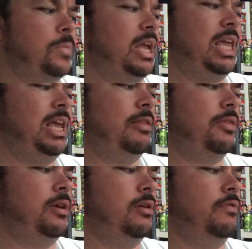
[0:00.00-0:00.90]
I can't
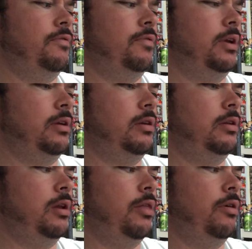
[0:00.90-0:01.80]
think of like
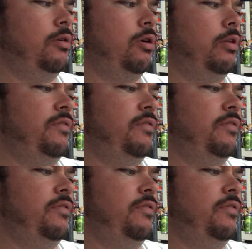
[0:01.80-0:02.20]
another Hall